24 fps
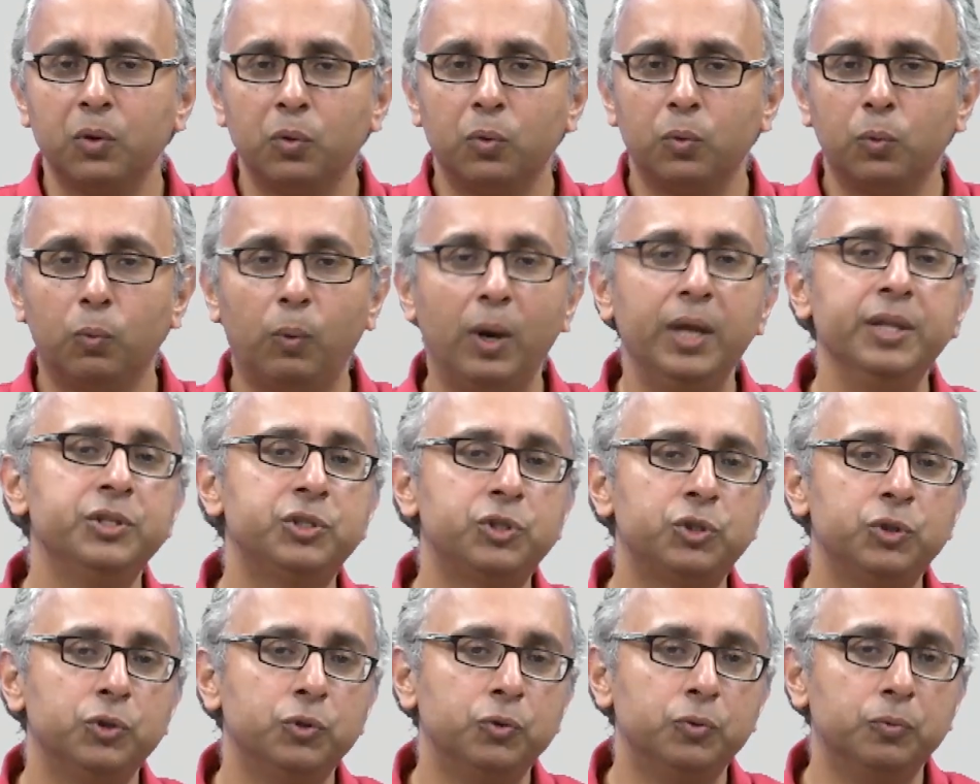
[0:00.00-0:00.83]

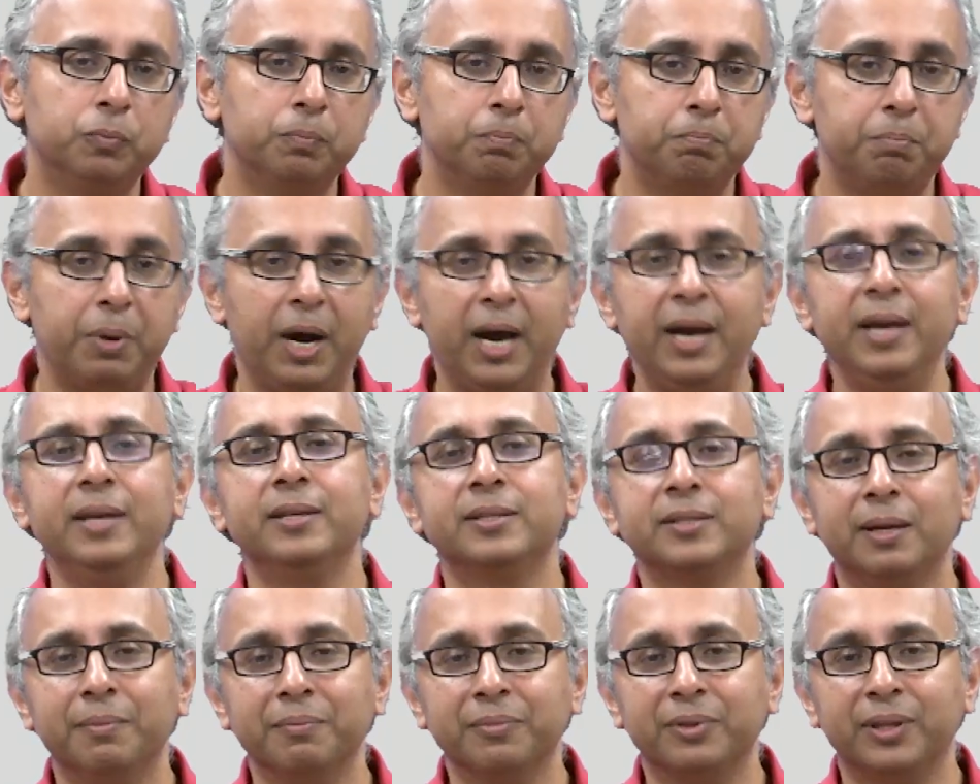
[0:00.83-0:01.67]
once you buy
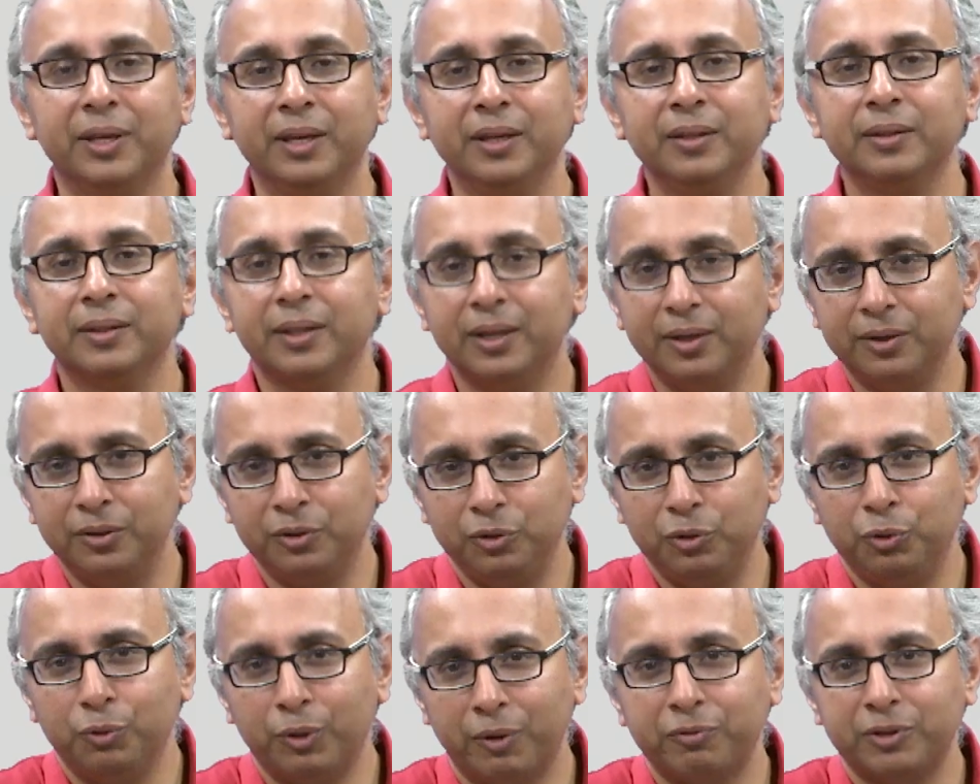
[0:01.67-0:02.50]
something, then
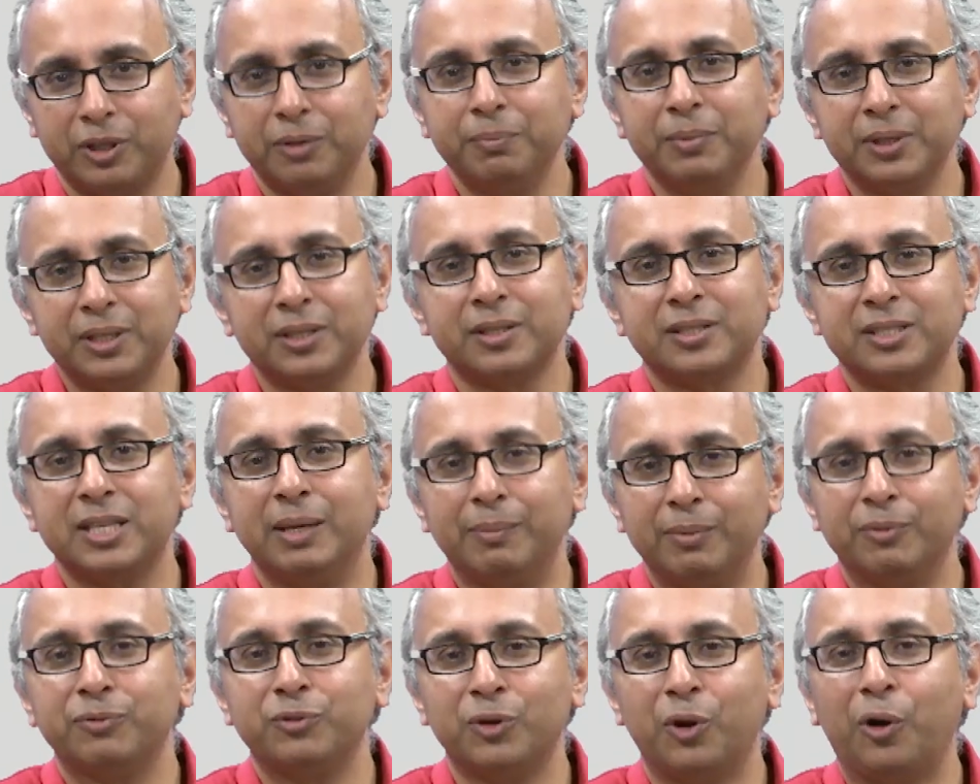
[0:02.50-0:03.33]
you have committed
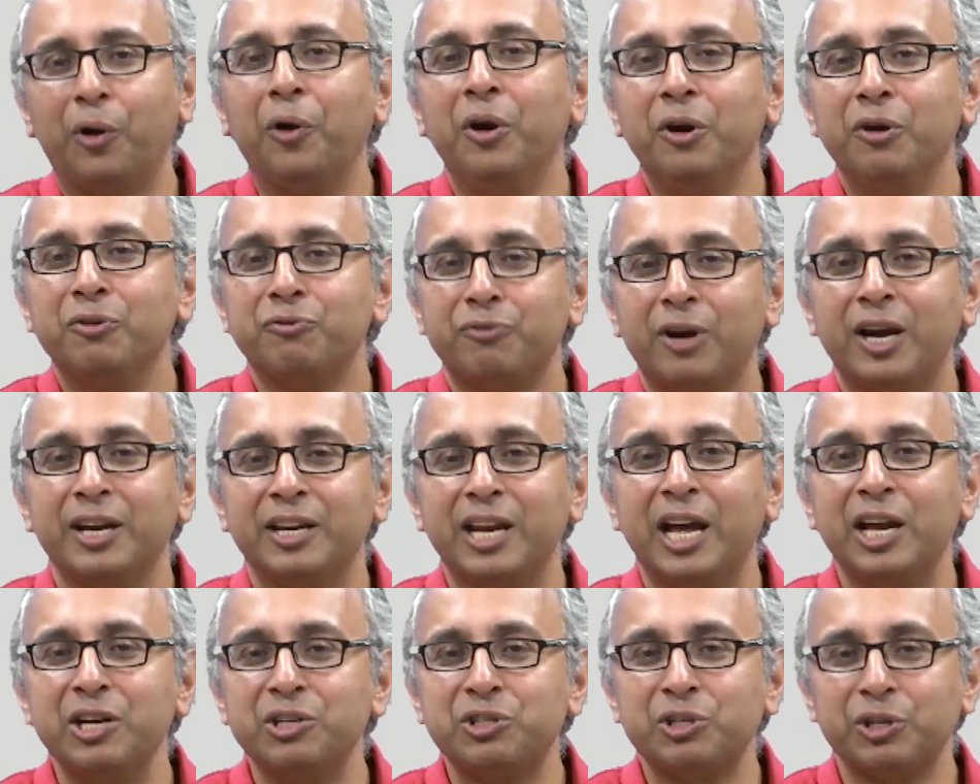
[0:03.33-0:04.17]
some of your
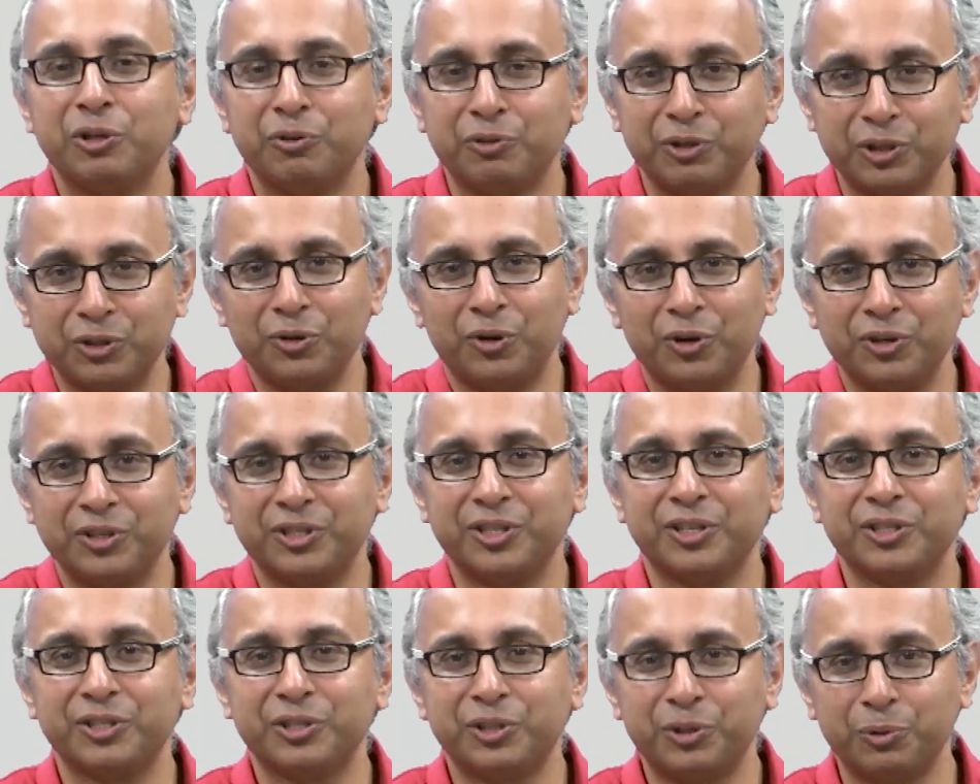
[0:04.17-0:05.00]
financial
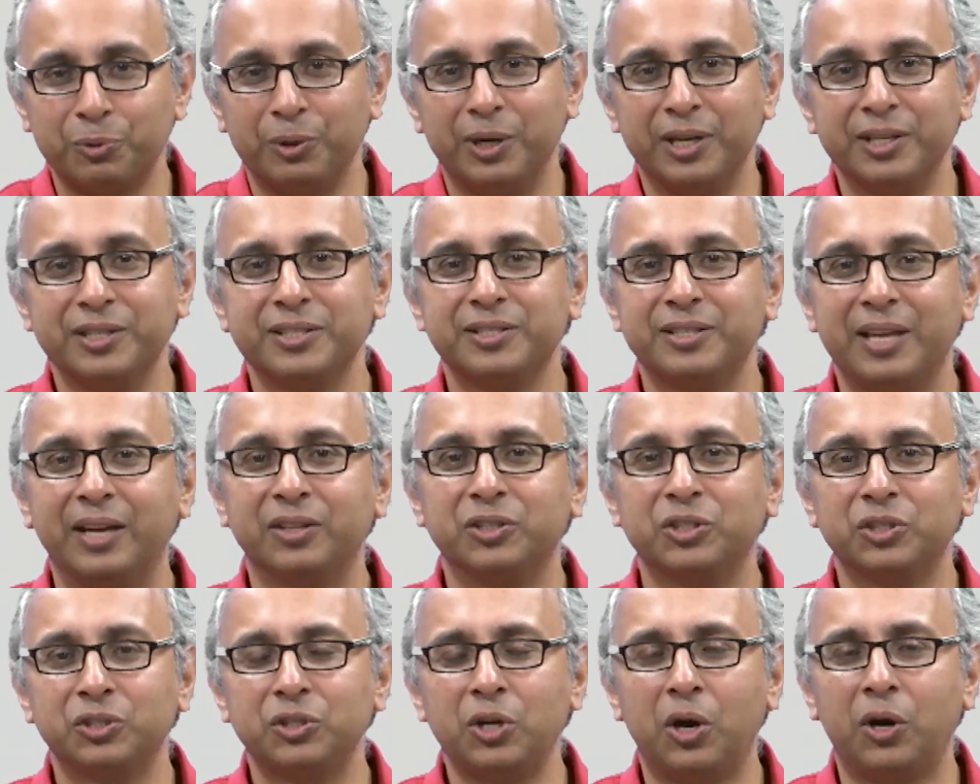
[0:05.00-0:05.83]
resources towards
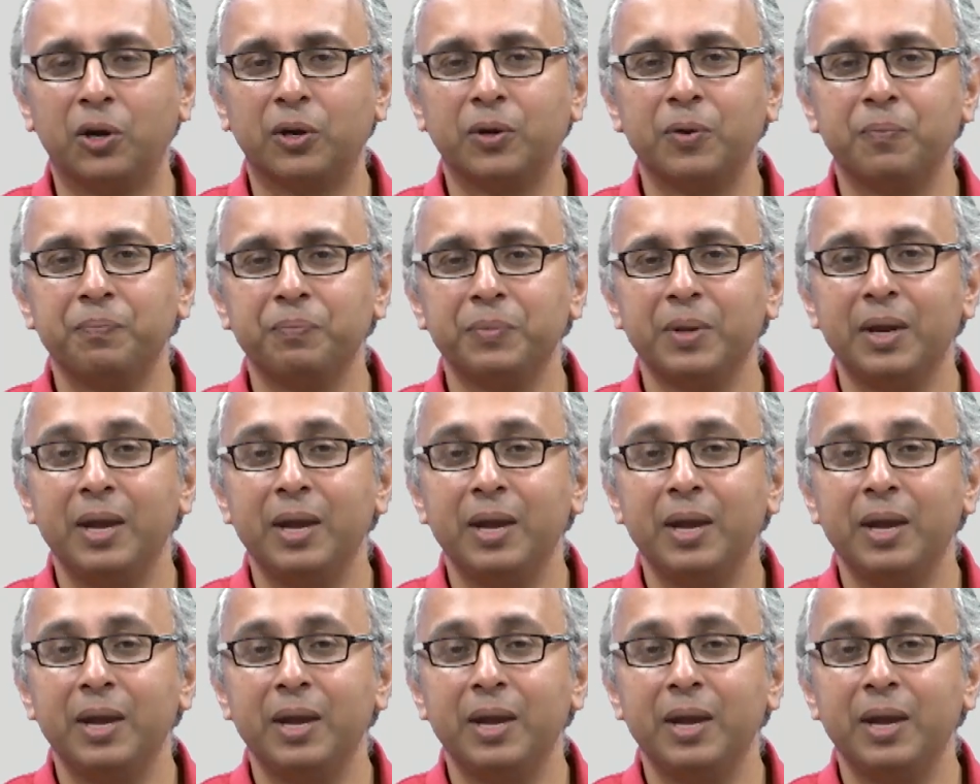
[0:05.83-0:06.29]
that stock.